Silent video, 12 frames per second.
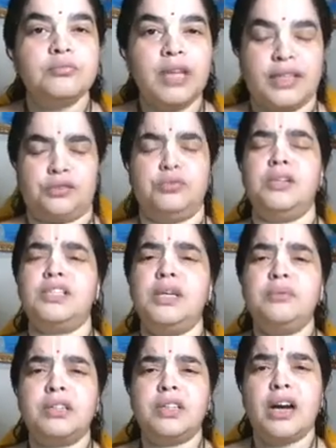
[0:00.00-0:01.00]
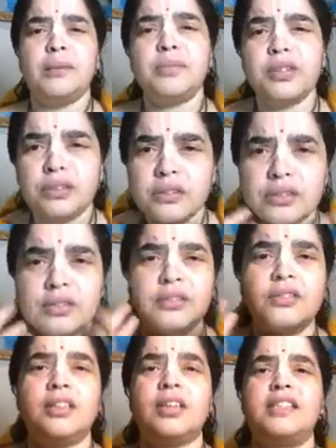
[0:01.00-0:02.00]
as soon as he would come,
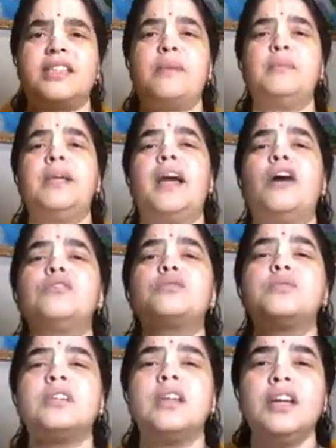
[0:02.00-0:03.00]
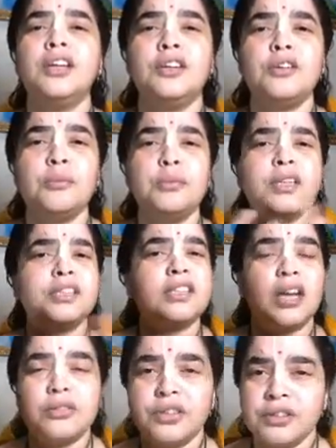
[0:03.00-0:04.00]
the assembly house would, burst
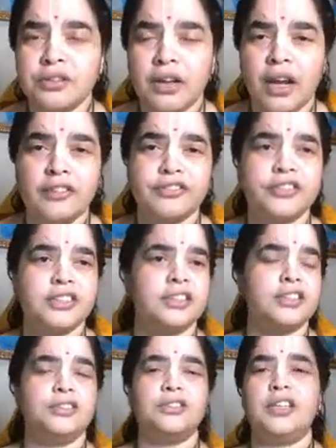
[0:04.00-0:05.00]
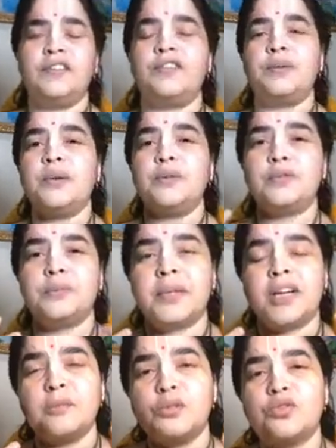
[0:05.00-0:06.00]
out into laughter. Everyone would
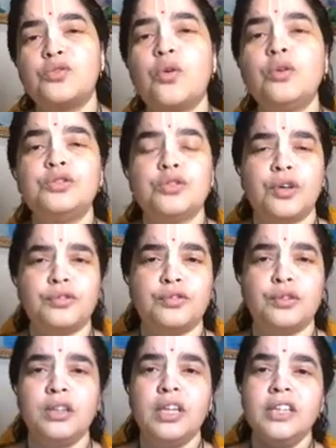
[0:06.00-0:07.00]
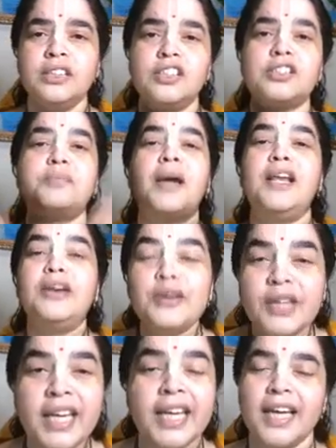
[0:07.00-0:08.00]
become so joyful just by
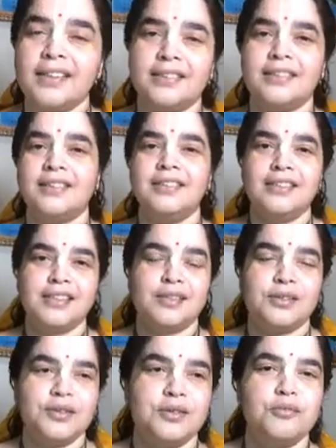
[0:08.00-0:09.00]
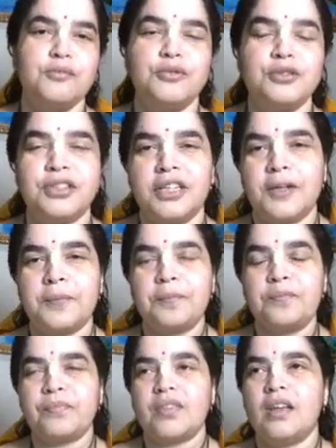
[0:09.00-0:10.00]
looking at this Murkha.
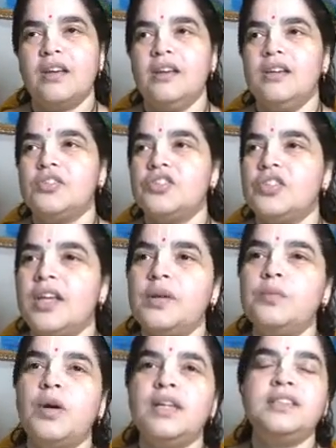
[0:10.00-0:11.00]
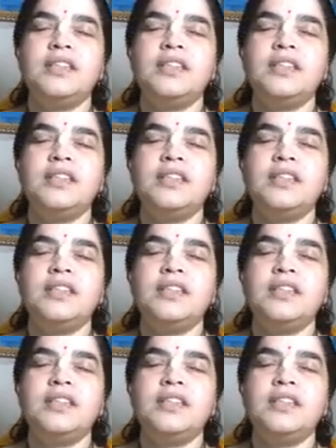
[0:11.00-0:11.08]
So then one